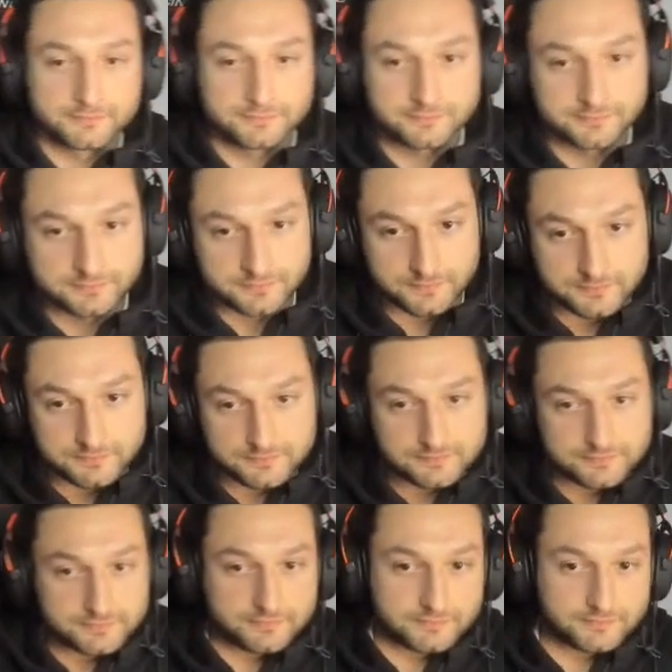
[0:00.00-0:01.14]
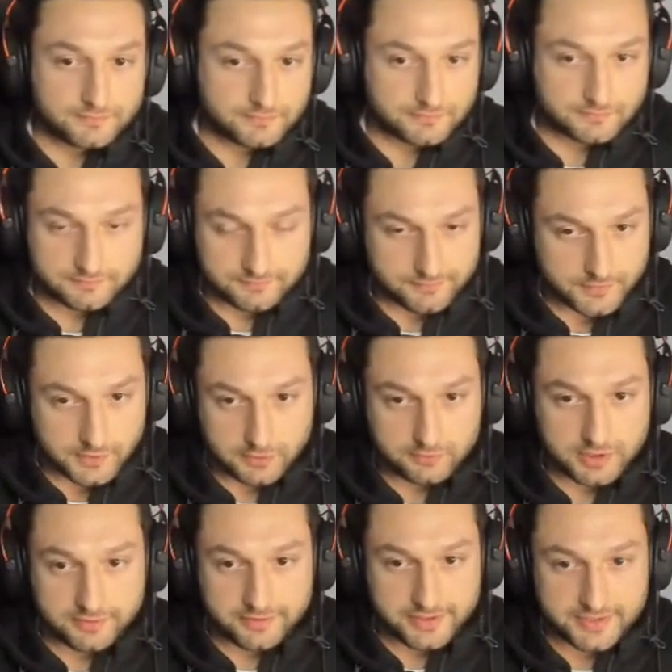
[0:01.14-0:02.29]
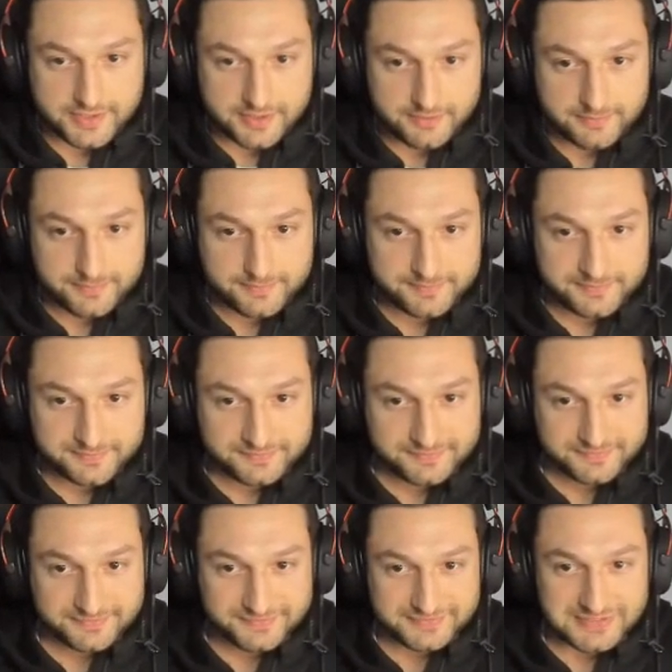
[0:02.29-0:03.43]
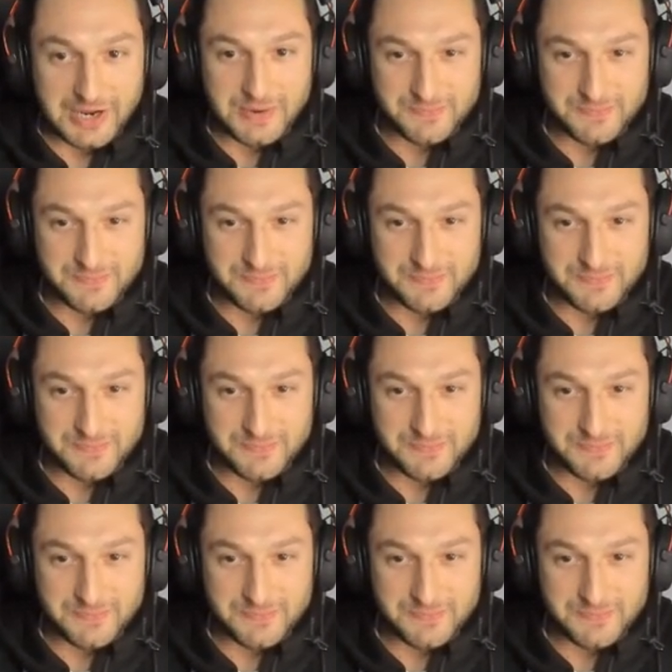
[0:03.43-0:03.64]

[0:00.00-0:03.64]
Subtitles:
Rui's probably like the bootleg version of it. Yeah.